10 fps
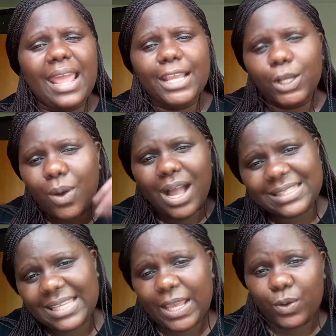I go
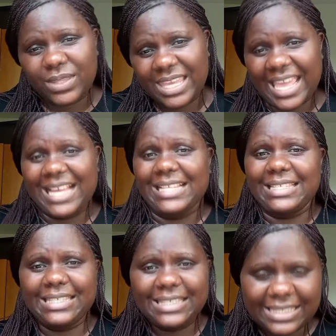as a healthcare
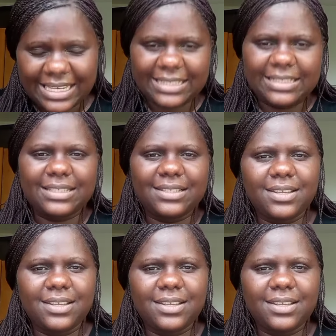assistant.